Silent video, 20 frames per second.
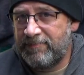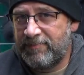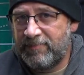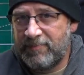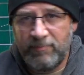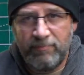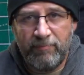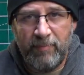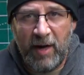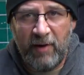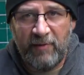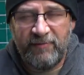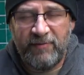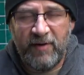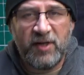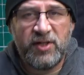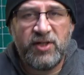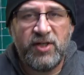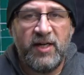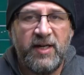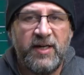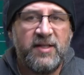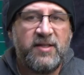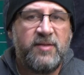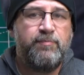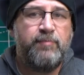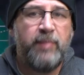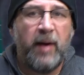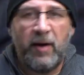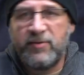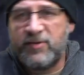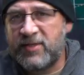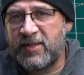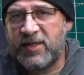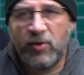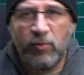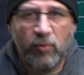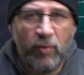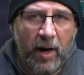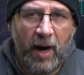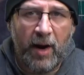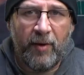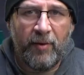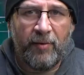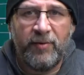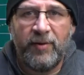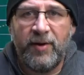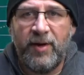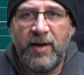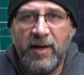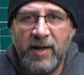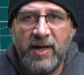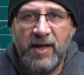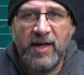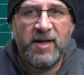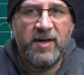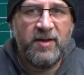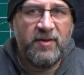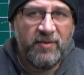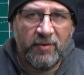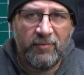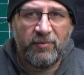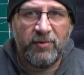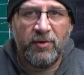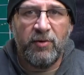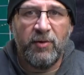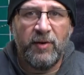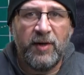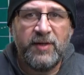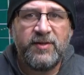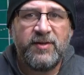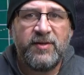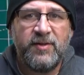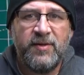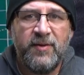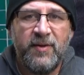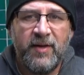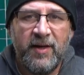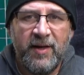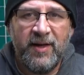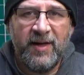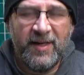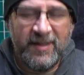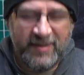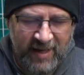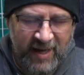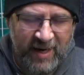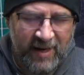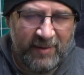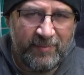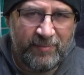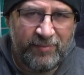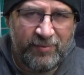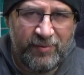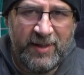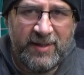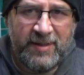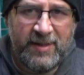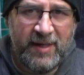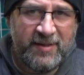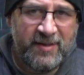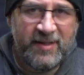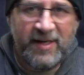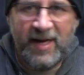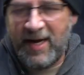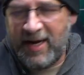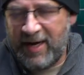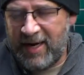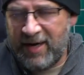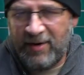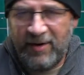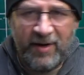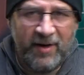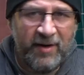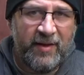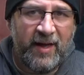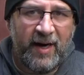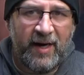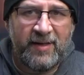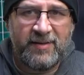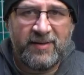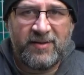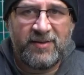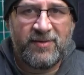malfunction, and it's bouncing around in the ruins. It's got a pre-designated area that it's